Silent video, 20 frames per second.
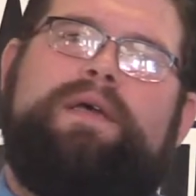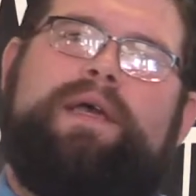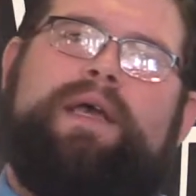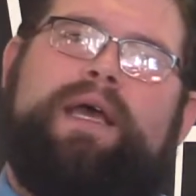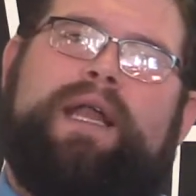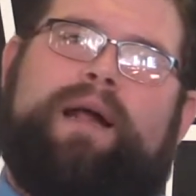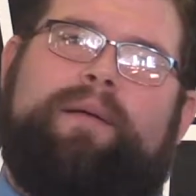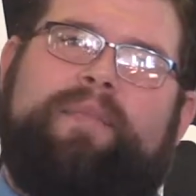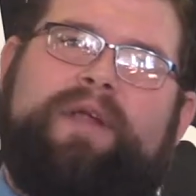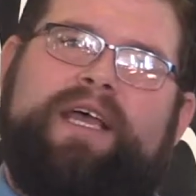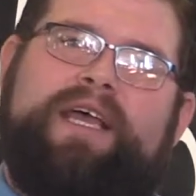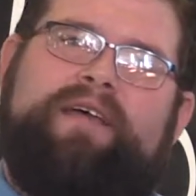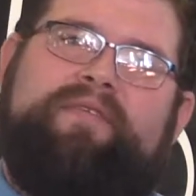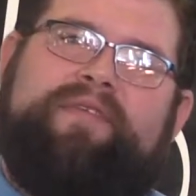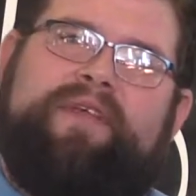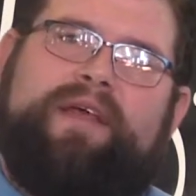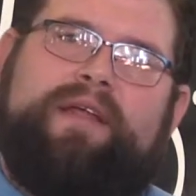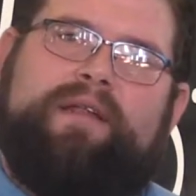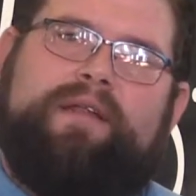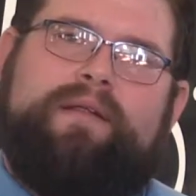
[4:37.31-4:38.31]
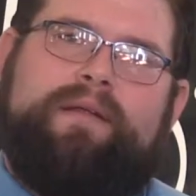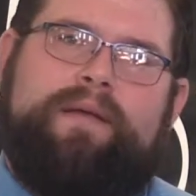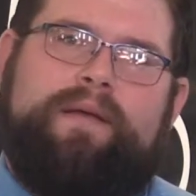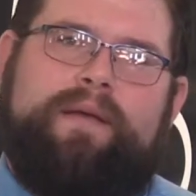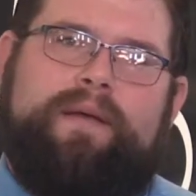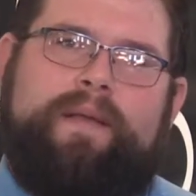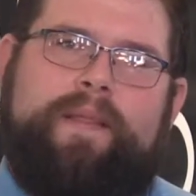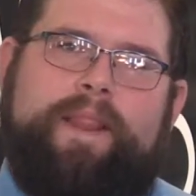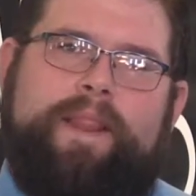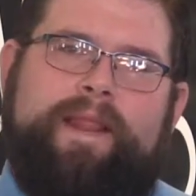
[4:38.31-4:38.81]
And I believe that
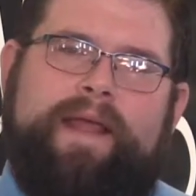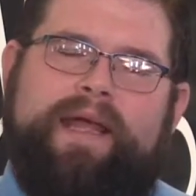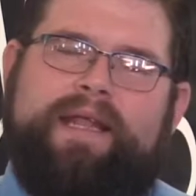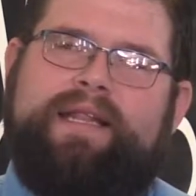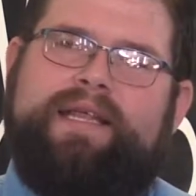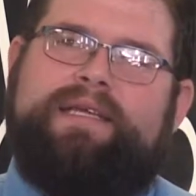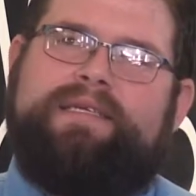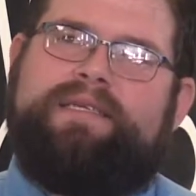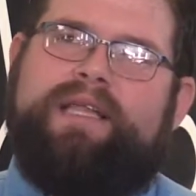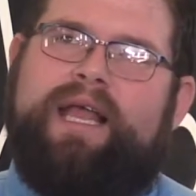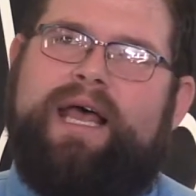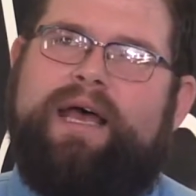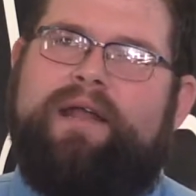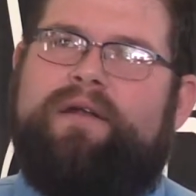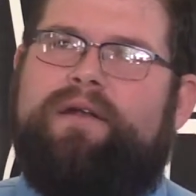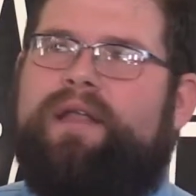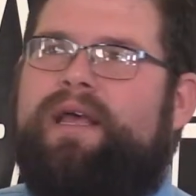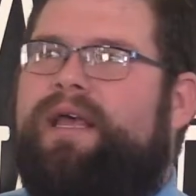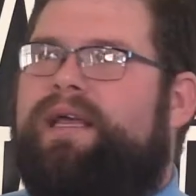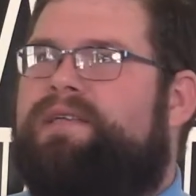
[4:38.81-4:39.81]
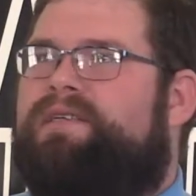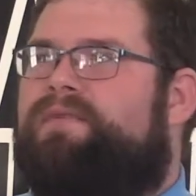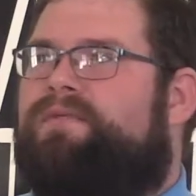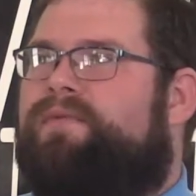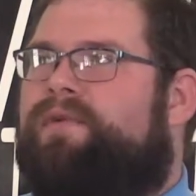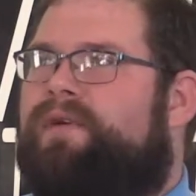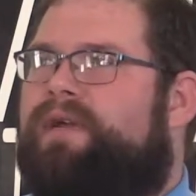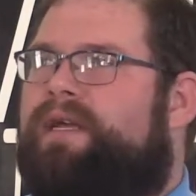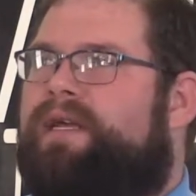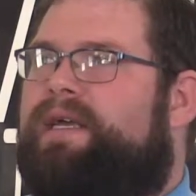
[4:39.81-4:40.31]
in these latter days that
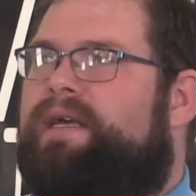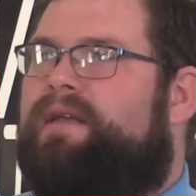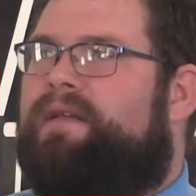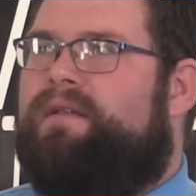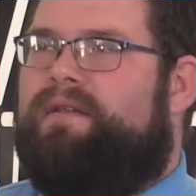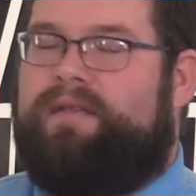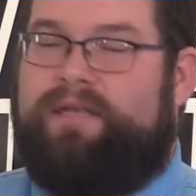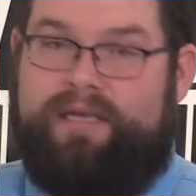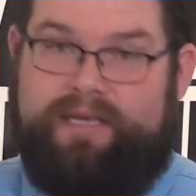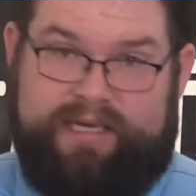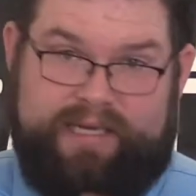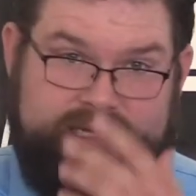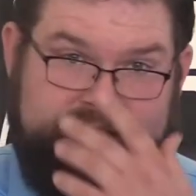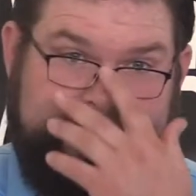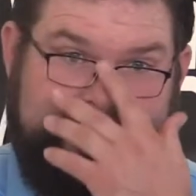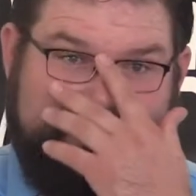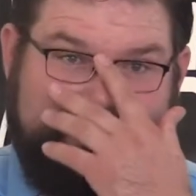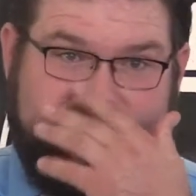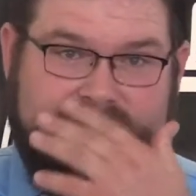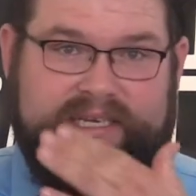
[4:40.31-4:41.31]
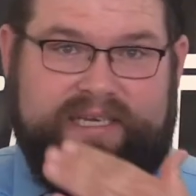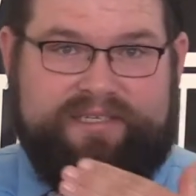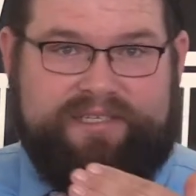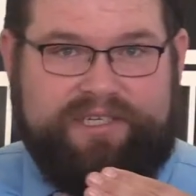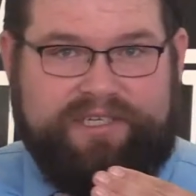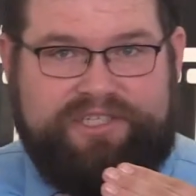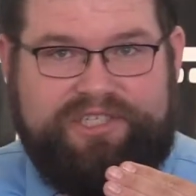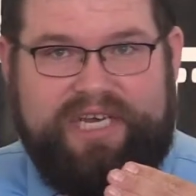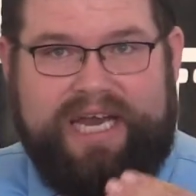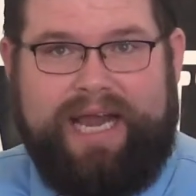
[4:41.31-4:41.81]
we're in, it, it's, it's
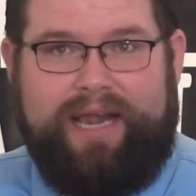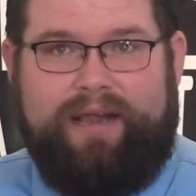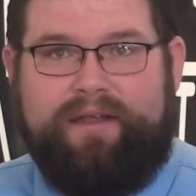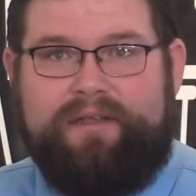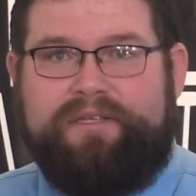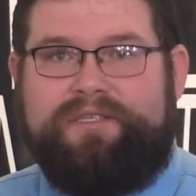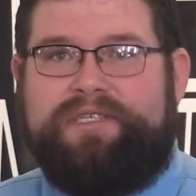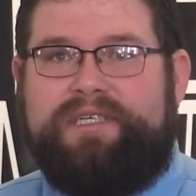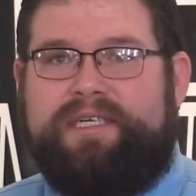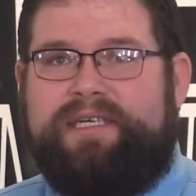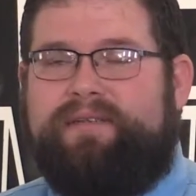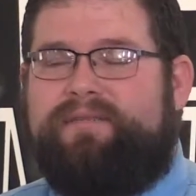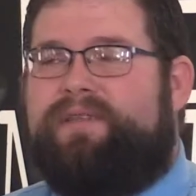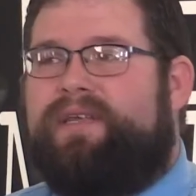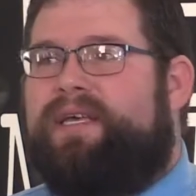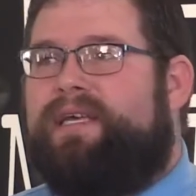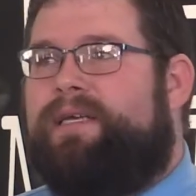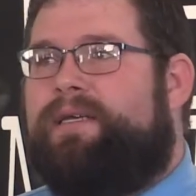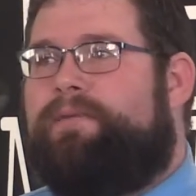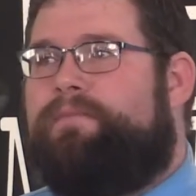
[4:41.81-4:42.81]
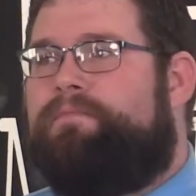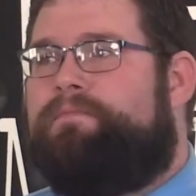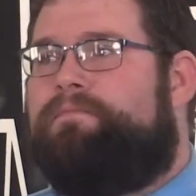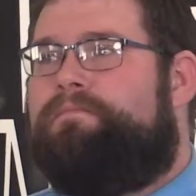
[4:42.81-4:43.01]
a challenging thing.